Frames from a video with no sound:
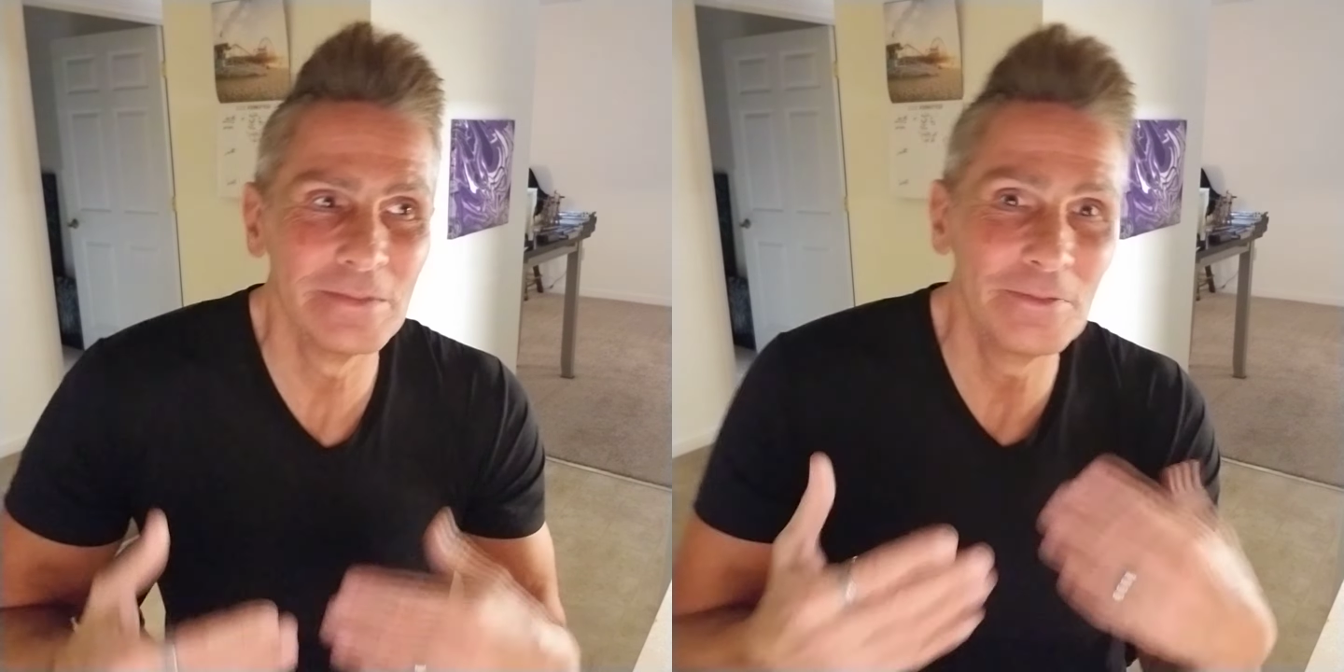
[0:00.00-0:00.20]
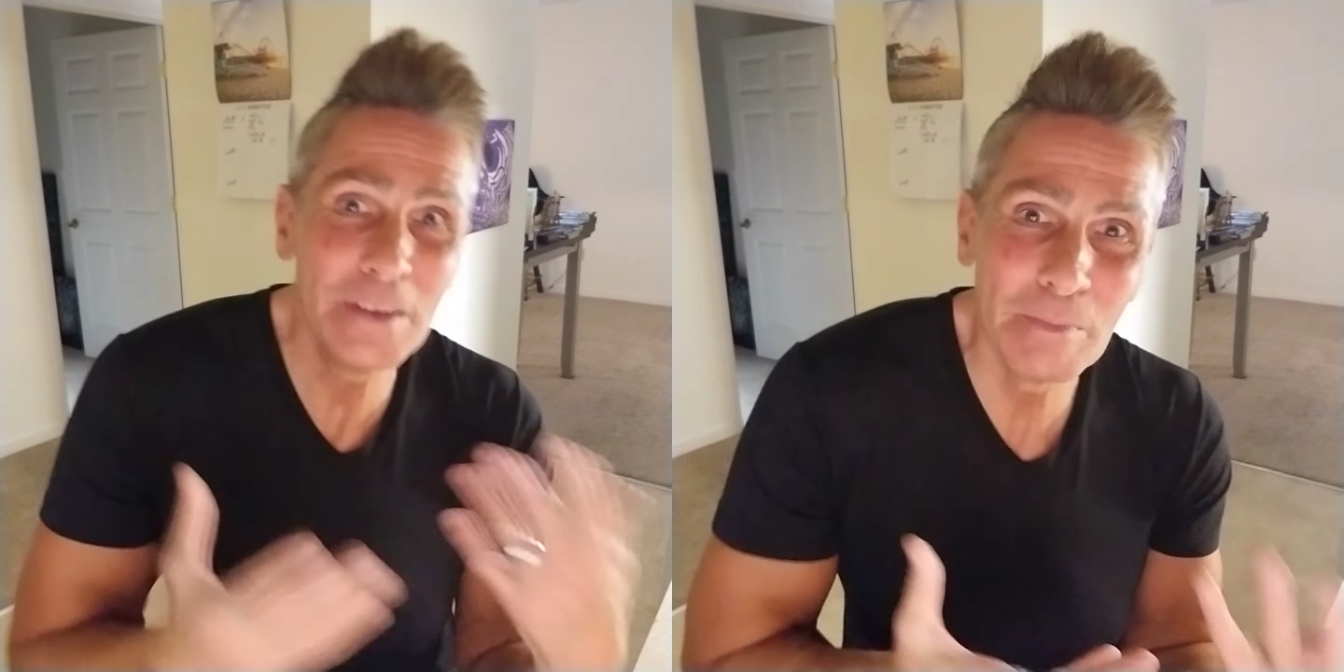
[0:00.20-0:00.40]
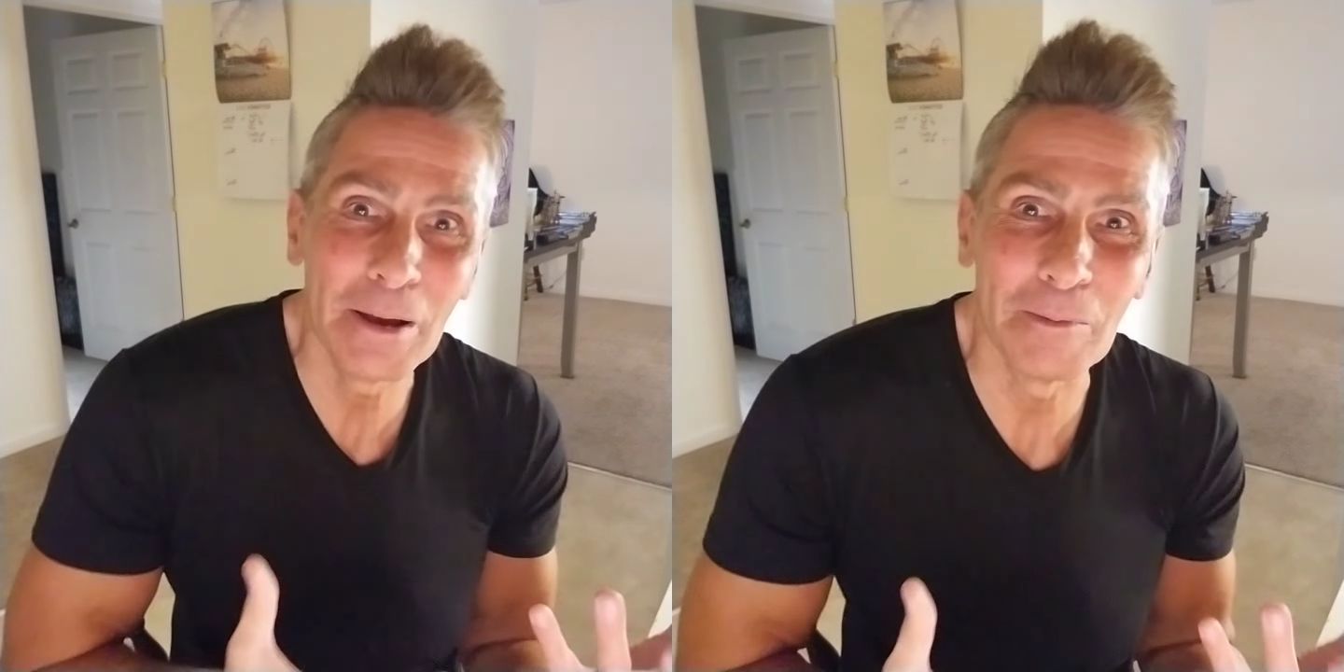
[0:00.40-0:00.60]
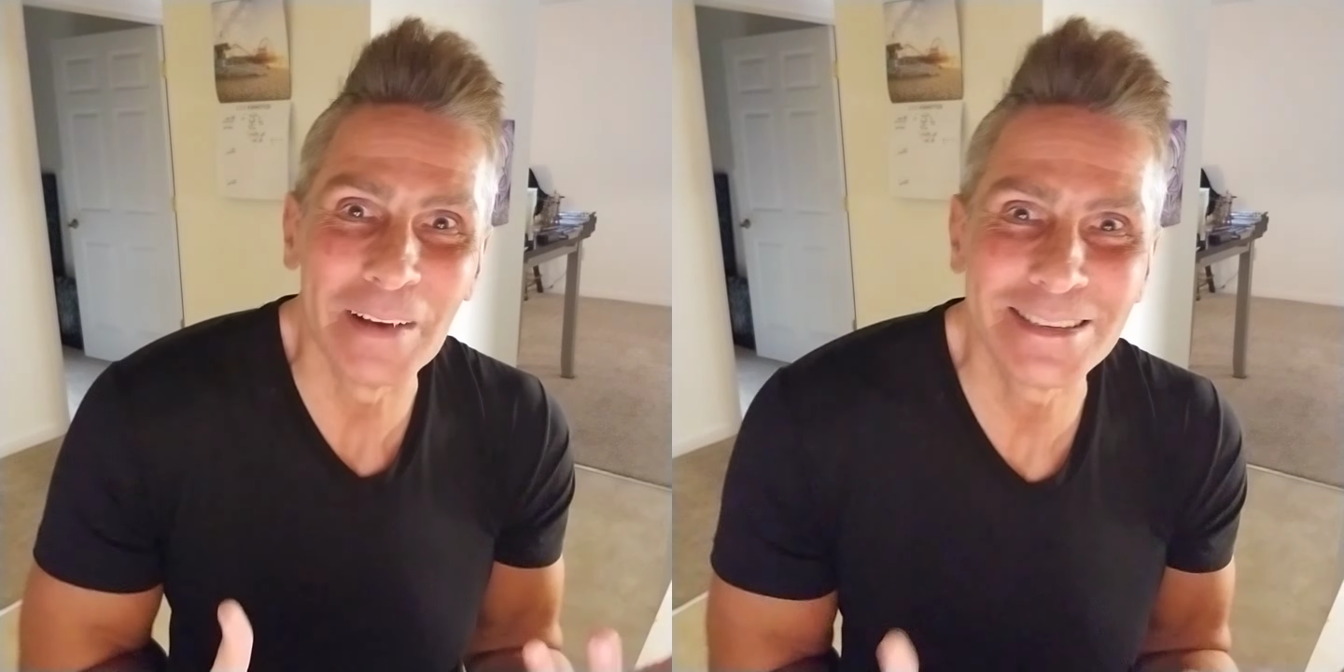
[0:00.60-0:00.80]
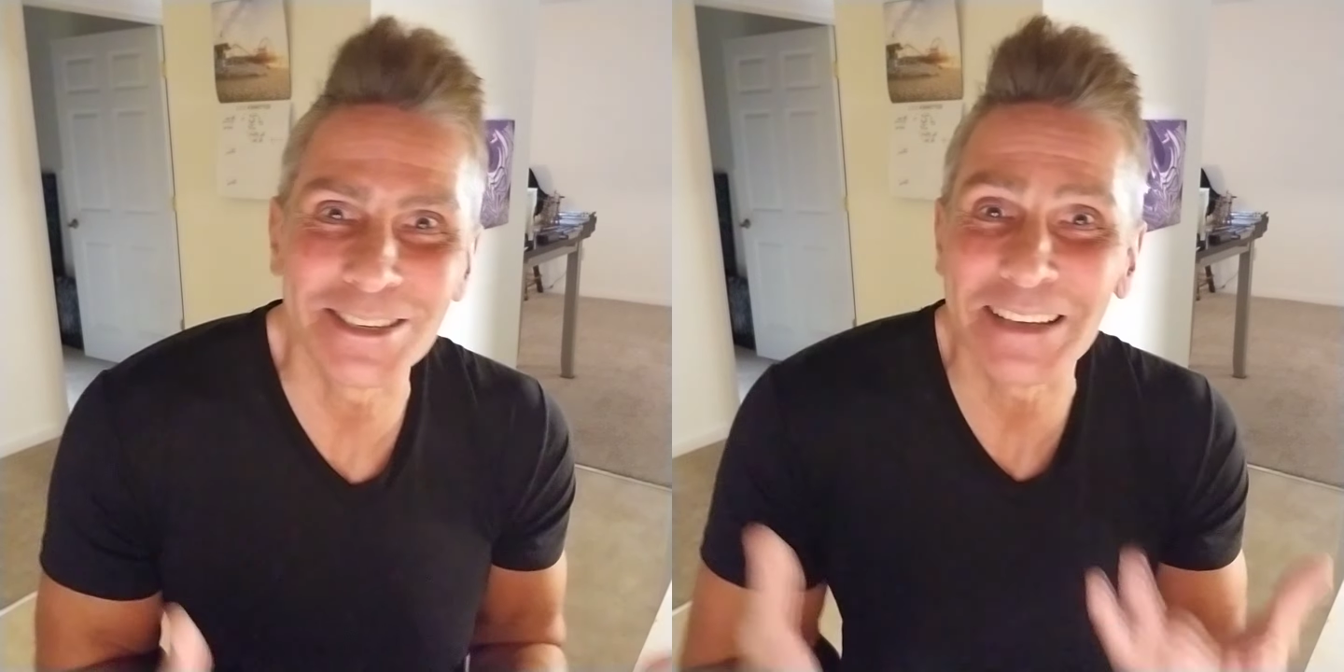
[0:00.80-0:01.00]
female
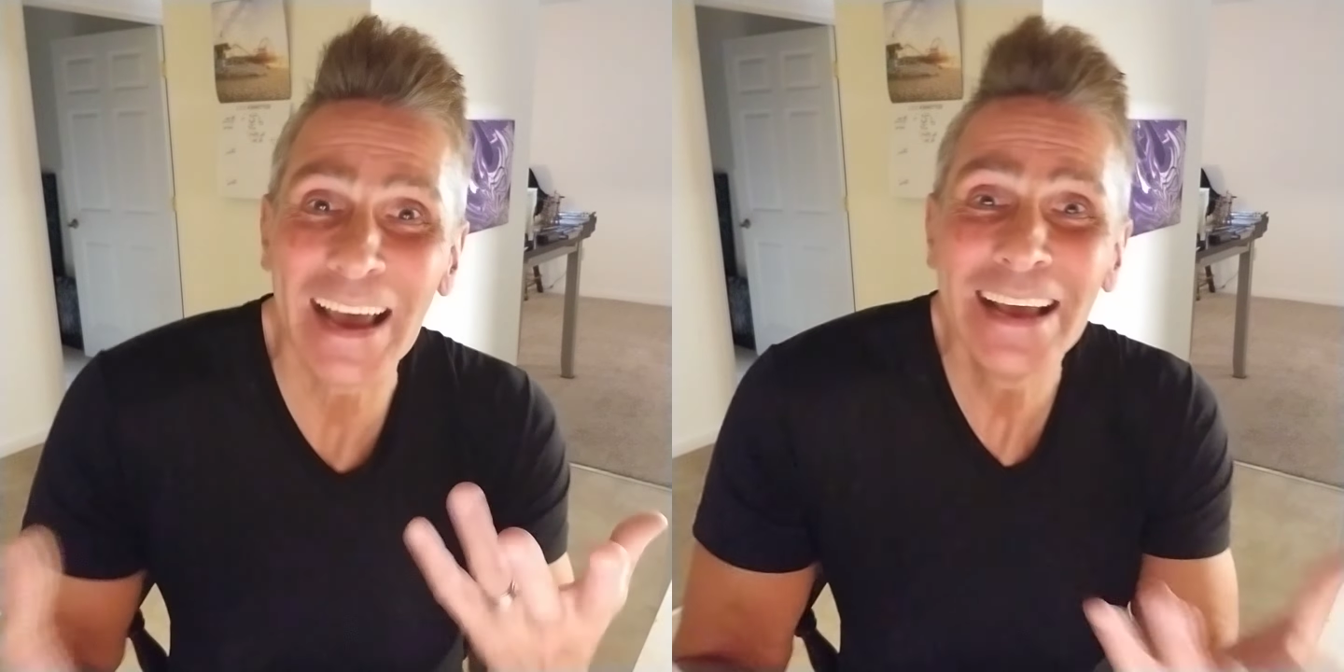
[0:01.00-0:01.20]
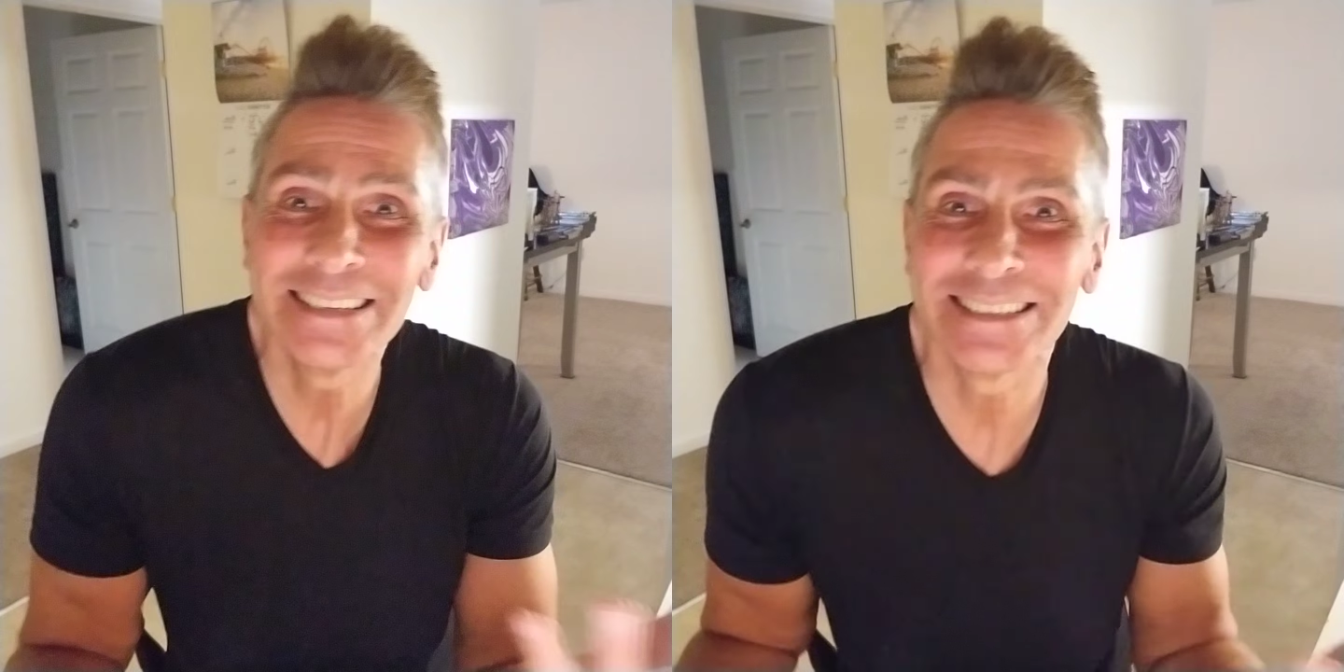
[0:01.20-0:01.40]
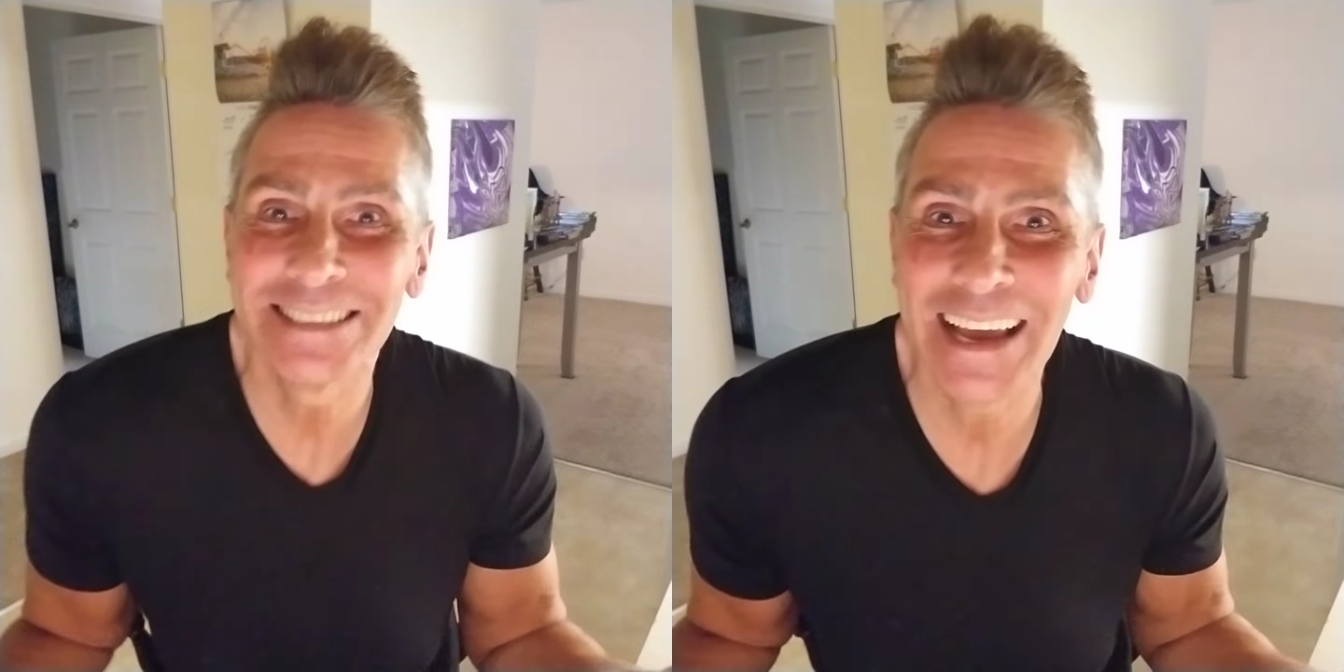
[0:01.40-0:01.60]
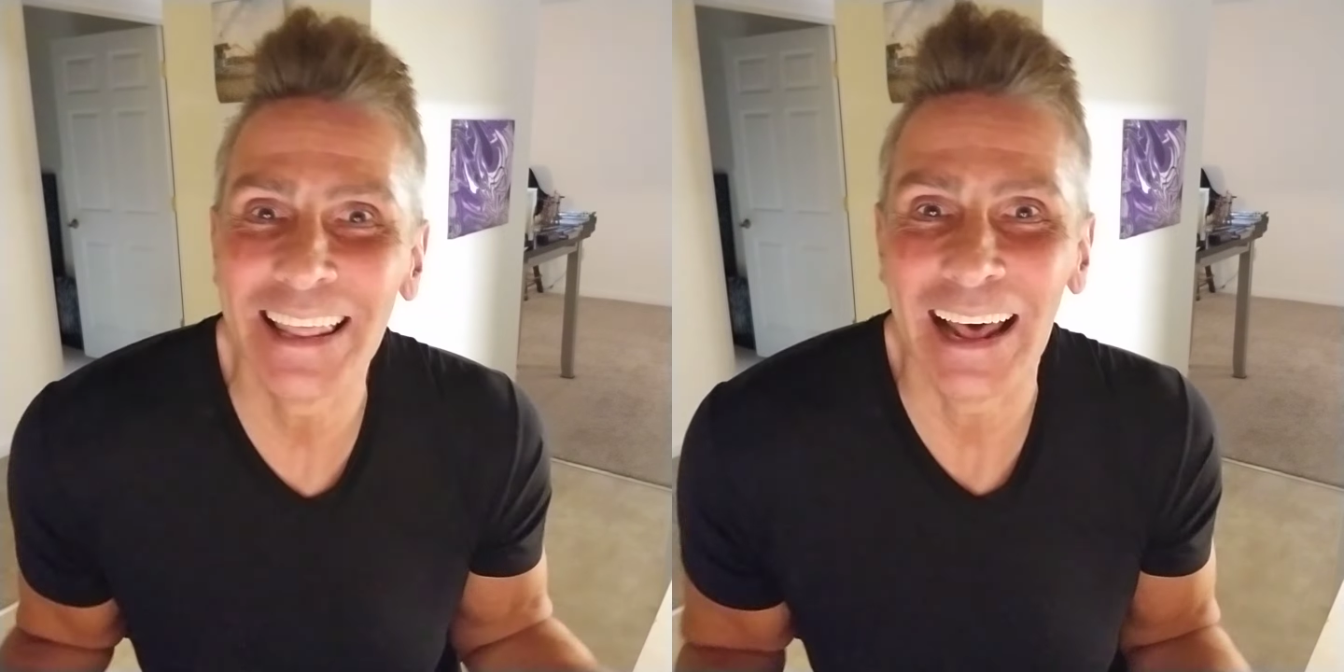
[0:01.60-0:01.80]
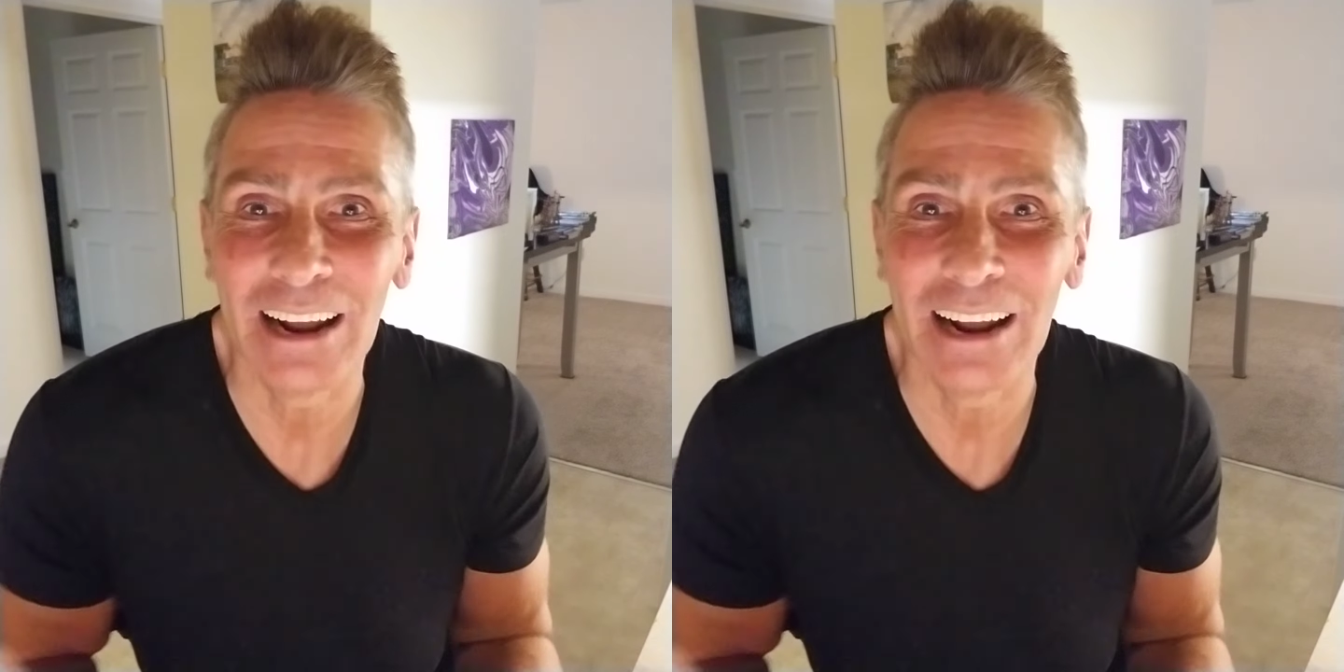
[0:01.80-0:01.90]
muscles. I hate to say that.